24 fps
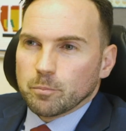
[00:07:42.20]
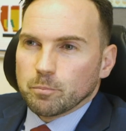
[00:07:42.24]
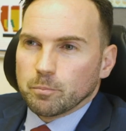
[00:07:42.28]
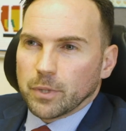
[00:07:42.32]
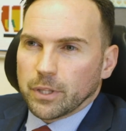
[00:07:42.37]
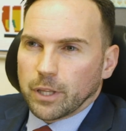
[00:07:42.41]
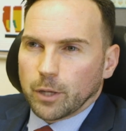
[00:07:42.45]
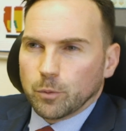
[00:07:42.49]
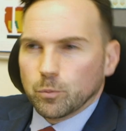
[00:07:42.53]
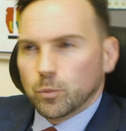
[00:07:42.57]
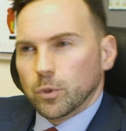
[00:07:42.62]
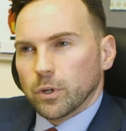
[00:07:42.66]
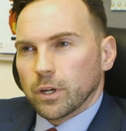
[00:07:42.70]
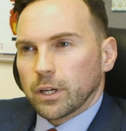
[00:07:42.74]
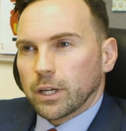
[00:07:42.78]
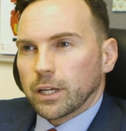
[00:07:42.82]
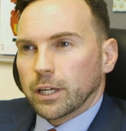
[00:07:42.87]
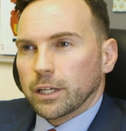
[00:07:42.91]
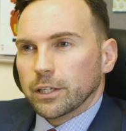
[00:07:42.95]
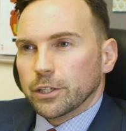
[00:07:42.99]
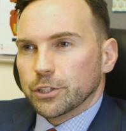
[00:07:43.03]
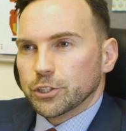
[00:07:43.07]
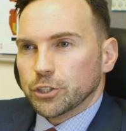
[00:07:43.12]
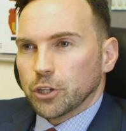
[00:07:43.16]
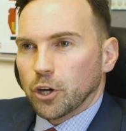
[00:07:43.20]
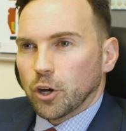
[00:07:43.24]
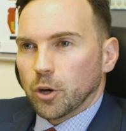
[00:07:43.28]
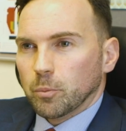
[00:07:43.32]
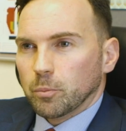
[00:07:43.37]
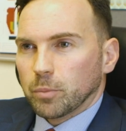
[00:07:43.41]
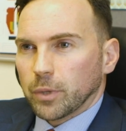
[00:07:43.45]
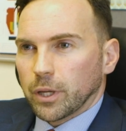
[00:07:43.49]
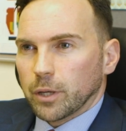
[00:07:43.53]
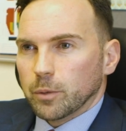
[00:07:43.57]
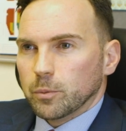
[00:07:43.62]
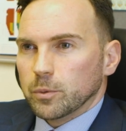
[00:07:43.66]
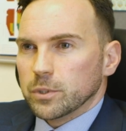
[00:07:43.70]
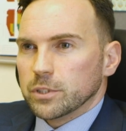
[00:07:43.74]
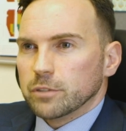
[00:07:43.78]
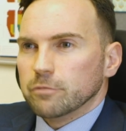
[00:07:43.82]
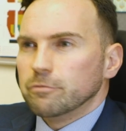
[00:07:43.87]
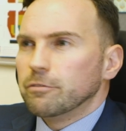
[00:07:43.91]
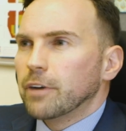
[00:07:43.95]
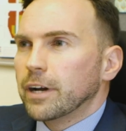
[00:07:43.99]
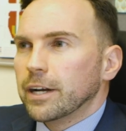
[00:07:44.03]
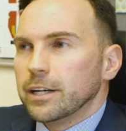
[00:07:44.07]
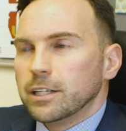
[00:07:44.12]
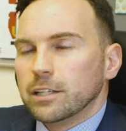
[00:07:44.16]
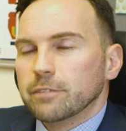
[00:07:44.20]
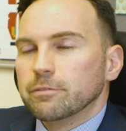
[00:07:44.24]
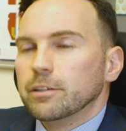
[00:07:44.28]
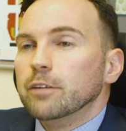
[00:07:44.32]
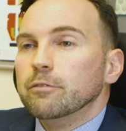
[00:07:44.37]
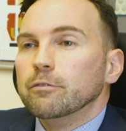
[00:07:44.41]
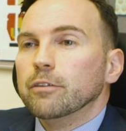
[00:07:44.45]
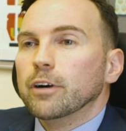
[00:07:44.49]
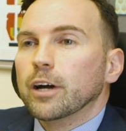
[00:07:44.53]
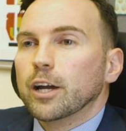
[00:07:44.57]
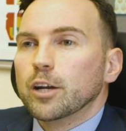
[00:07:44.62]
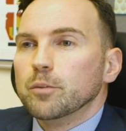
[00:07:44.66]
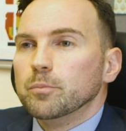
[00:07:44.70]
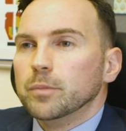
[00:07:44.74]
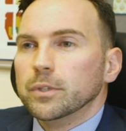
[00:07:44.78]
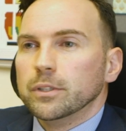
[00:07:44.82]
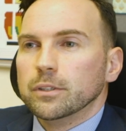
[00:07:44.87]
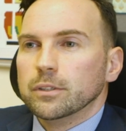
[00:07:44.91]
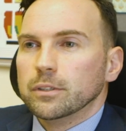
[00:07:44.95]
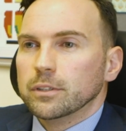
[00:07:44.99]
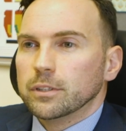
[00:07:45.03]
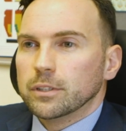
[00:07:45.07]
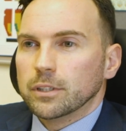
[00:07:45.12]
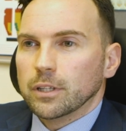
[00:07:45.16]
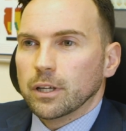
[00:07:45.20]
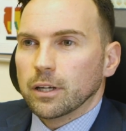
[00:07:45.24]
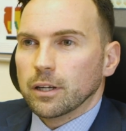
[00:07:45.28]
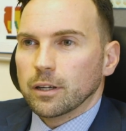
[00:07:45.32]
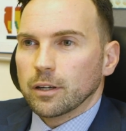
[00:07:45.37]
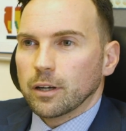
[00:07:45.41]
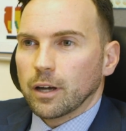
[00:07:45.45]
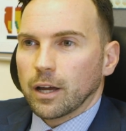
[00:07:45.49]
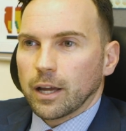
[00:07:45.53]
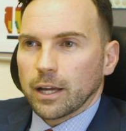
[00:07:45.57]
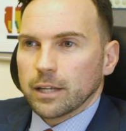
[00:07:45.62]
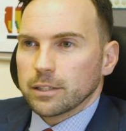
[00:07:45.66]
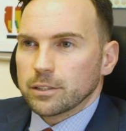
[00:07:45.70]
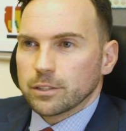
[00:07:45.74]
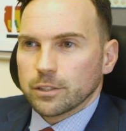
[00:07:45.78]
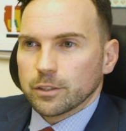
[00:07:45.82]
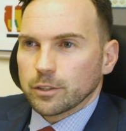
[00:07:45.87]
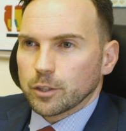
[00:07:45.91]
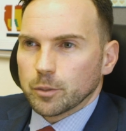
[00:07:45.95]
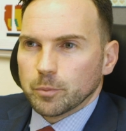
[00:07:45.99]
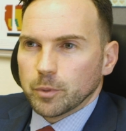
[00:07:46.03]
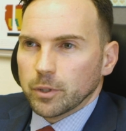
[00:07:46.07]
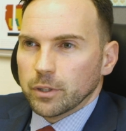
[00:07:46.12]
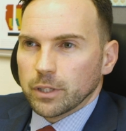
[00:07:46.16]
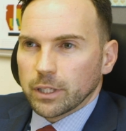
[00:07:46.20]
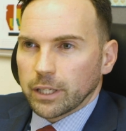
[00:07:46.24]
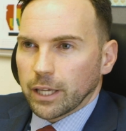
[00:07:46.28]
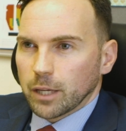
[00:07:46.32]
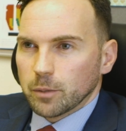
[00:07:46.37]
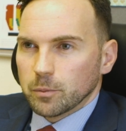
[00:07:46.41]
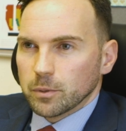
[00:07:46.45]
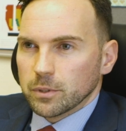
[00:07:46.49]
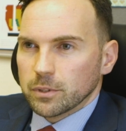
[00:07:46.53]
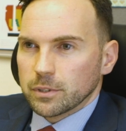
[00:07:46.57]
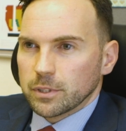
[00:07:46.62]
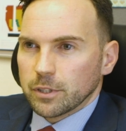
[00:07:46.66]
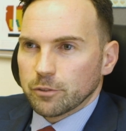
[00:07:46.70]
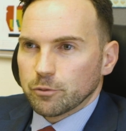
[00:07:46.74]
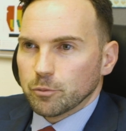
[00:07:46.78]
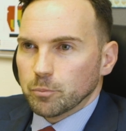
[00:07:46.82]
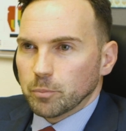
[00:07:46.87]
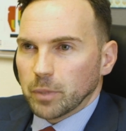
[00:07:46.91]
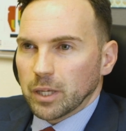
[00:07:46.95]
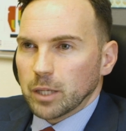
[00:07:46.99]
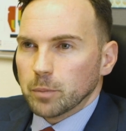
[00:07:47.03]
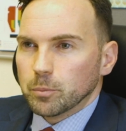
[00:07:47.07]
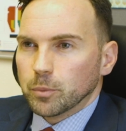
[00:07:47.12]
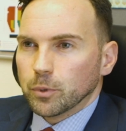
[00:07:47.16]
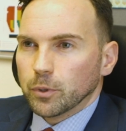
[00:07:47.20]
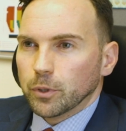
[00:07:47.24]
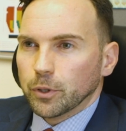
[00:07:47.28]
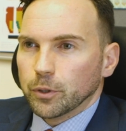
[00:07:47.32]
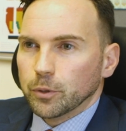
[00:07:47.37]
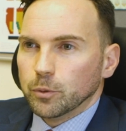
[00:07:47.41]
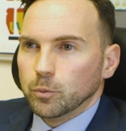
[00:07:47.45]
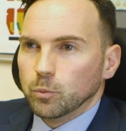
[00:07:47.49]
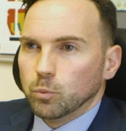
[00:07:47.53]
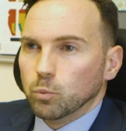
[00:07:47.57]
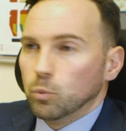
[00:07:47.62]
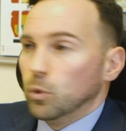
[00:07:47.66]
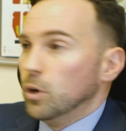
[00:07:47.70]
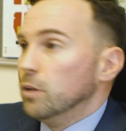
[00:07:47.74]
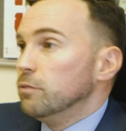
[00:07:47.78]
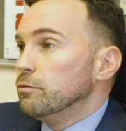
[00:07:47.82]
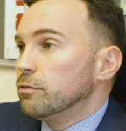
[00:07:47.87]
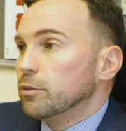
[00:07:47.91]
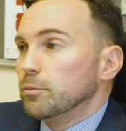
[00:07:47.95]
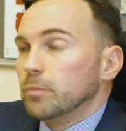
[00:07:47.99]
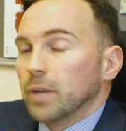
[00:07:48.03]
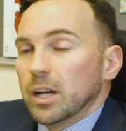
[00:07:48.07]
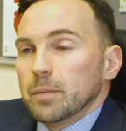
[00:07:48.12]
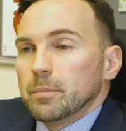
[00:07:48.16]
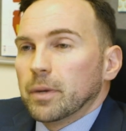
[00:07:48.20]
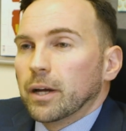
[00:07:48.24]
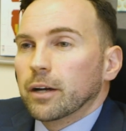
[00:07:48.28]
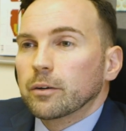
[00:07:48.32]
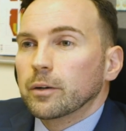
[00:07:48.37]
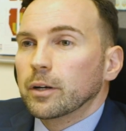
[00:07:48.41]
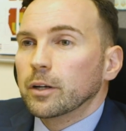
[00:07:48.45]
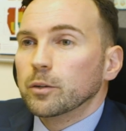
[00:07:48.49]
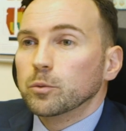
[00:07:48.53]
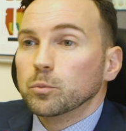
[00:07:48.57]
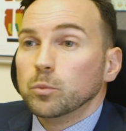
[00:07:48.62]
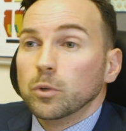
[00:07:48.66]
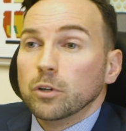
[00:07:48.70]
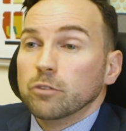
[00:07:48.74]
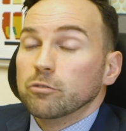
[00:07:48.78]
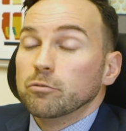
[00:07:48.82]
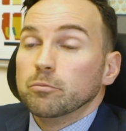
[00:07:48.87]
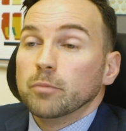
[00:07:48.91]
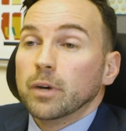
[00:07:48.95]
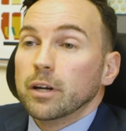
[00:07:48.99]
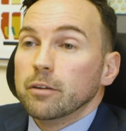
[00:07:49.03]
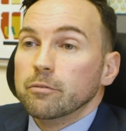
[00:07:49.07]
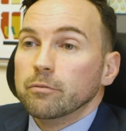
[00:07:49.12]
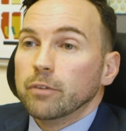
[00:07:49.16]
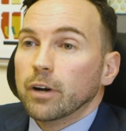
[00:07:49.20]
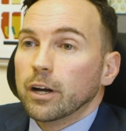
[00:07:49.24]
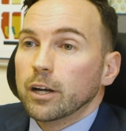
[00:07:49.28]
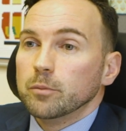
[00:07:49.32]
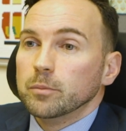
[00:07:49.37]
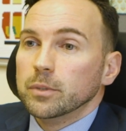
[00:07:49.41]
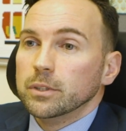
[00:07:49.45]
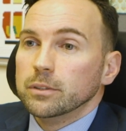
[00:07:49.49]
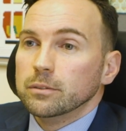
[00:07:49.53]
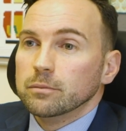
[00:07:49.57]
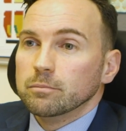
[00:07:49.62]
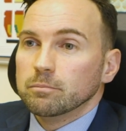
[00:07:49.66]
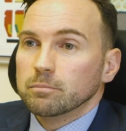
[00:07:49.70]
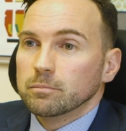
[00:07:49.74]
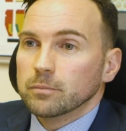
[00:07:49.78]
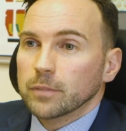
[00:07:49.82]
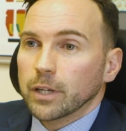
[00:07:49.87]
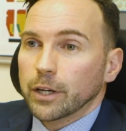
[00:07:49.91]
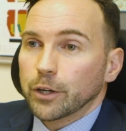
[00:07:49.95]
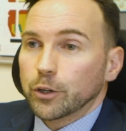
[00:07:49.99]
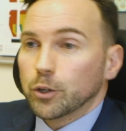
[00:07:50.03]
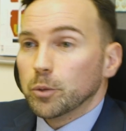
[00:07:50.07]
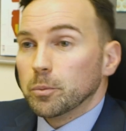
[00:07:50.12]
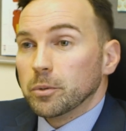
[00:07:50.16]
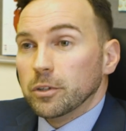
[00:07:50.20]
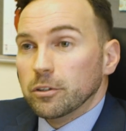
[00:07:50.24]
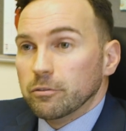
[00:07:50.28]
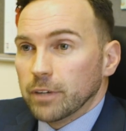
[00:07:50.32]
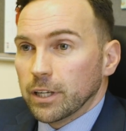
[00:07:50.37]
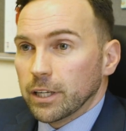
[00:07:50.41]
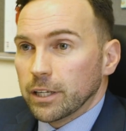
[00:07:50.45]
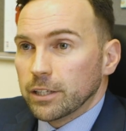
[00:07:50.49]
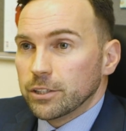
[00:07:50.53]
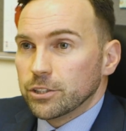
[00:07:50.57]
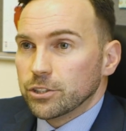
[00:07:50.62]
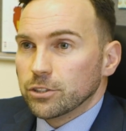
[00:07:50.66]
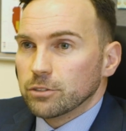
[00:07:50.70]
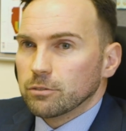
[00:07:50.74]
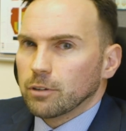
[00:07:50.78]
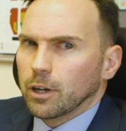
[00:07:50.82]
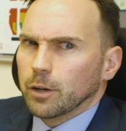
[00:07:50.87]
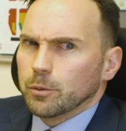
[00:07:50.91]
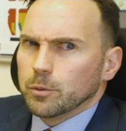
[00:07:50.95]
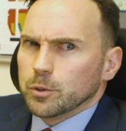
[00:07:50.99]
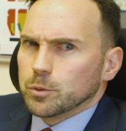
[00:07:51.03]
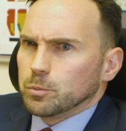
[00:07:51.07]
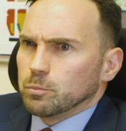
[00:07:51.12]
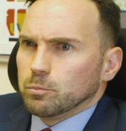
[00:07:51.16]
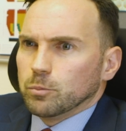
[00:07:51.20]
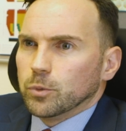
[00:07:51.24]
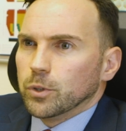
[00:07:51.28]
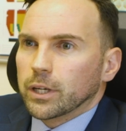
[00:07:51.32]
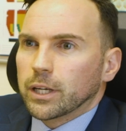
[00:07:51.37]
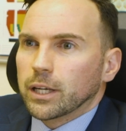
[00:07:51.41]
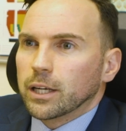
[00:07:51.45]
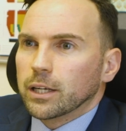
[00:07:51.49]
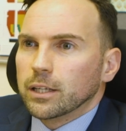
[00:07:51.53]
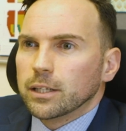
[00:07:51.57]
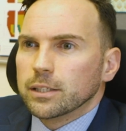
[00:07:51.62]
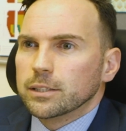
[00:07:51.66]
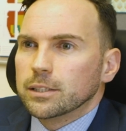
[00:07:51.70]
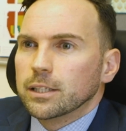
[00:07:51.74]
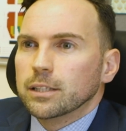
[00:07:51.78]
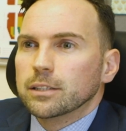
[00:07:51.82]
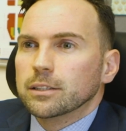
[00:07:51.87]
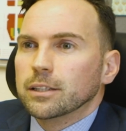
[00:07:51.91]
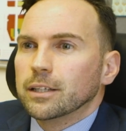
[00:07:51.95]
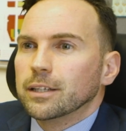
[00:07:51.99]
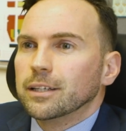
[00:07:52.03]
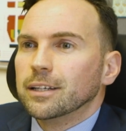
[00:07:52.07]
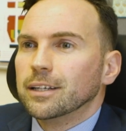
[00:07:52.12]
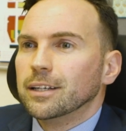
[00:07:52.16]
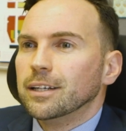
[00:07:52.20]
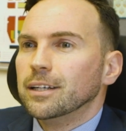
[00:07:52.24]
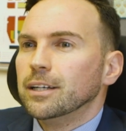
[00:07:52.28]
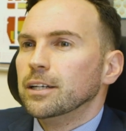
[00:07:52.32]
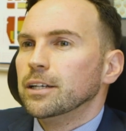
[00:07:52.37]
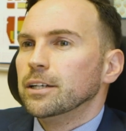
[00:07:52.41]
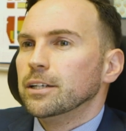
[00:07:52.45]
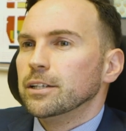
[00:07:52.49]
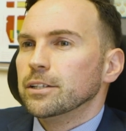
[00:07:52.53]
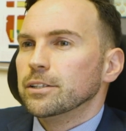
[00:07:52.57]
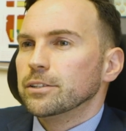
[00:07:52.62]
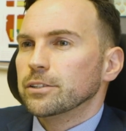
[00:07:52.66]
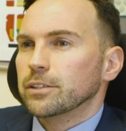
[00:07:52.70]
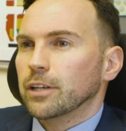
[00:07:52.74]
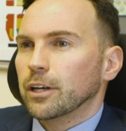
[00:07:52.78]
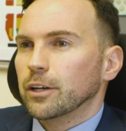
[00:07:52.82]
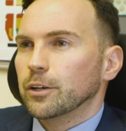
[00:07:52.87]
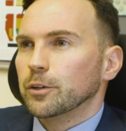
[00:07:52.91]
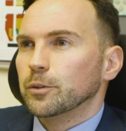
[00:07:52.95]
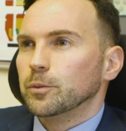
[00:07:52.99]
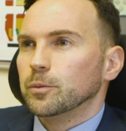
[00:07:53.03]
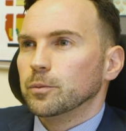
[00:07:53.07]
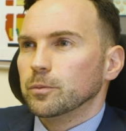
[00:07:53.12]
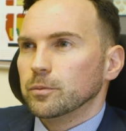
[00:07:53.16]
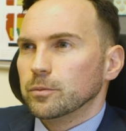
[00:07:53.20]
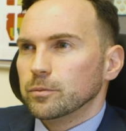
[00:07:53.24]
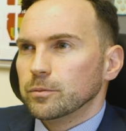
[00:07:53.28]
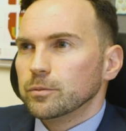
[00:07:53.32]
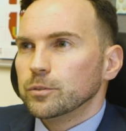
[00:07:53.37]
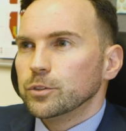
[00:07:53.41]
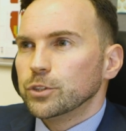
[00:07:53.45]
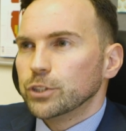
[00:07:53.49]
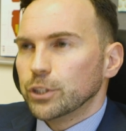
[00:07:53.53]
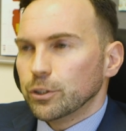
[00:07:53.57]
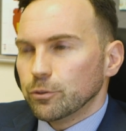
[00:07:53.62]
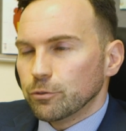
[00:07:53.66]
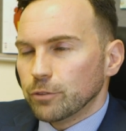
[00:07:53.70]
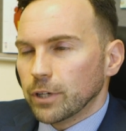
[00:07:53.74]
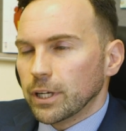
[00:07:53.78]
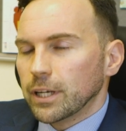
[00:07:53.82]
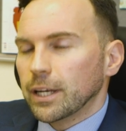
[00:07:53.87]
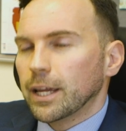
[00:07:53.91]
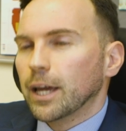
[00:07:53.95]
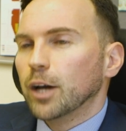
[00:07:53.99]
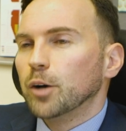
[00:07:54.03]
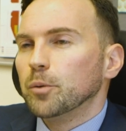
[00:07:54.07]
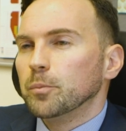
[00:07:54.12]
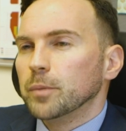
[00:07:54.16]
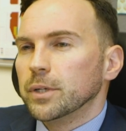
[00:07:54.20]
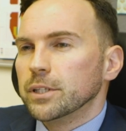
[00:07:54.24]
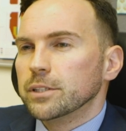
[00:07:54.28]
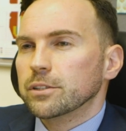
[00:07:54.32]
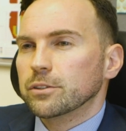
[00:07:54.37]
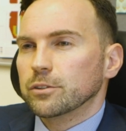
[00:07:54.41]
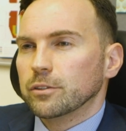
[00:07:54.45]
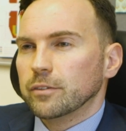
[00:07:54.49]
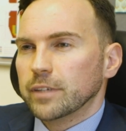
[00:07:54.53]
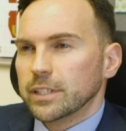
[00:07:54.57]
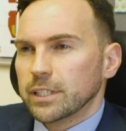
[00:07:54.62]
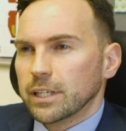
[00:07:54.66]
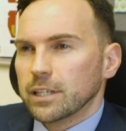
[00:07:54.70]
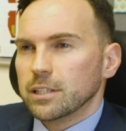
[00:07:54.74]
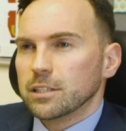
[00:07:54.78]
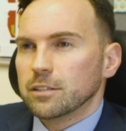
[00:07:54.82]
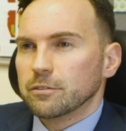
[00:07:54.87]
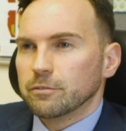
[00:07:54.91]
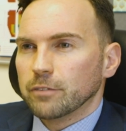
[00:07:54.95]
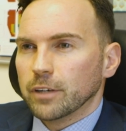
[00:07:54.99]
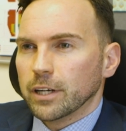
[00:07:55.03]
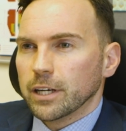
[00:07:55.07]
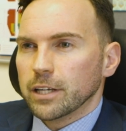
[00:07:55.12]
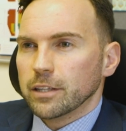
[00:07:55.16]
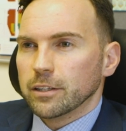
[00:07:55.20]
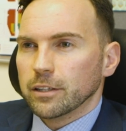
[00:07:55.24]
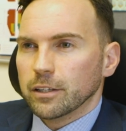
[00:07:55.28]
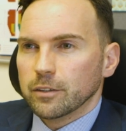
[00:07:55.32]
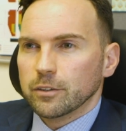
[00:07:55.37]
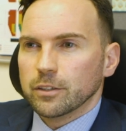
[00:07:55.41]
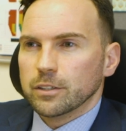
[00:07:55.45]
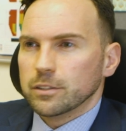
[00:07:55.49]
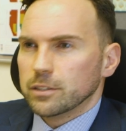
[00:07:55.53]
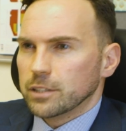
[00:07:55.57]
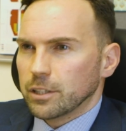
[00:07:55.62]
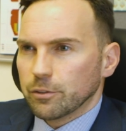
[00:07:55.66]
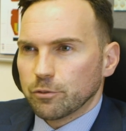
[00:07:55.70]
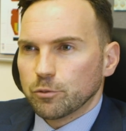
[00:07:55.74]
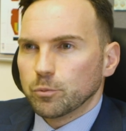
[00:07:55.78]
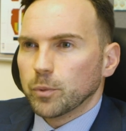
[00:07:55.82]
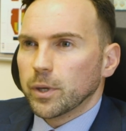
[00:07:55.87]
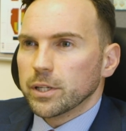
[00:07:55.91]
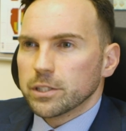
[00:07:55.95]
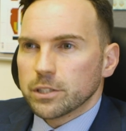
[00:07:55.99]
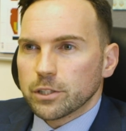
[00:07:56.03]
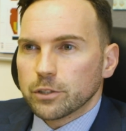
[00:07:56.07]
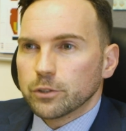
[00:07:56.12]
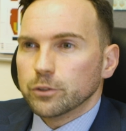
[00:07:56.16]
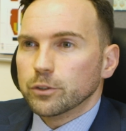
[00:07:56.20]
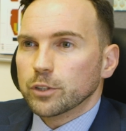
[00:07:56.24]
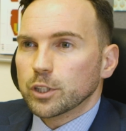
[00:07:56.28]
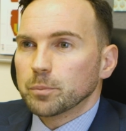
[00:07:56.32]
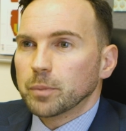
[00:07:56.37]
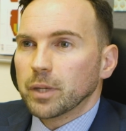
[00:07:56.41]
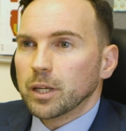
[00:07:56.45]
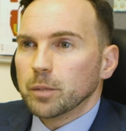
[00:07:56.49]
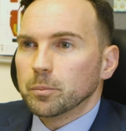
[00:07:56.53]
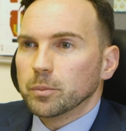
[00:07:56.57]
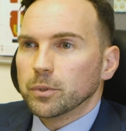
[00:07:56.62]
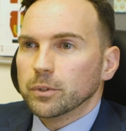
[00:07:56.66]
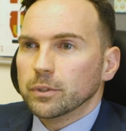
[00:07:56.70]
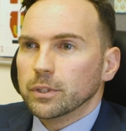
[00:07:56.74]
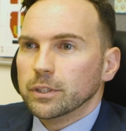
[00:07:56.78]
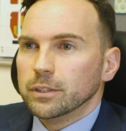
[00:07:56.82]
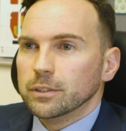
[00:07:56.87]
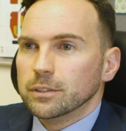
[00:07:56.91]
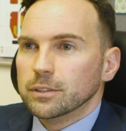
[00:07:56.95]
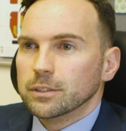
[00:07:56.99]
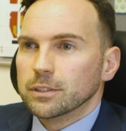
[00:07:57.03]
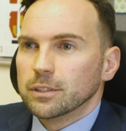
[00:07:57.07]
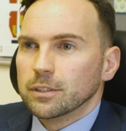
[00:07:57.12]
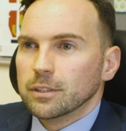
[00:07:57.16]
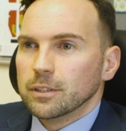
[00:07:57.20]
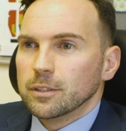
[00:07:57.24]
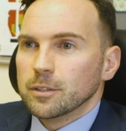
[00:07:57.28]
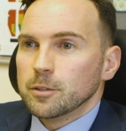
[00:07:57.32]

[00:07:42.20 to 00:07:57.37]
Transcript: but then working in a shop, it was a very different environment that I had to communicate with different people who weren't from my background, weren't from my environment. I grew up in a village, I was working in a city. So she really helped me to sort of identify that there's different ways to talk to people and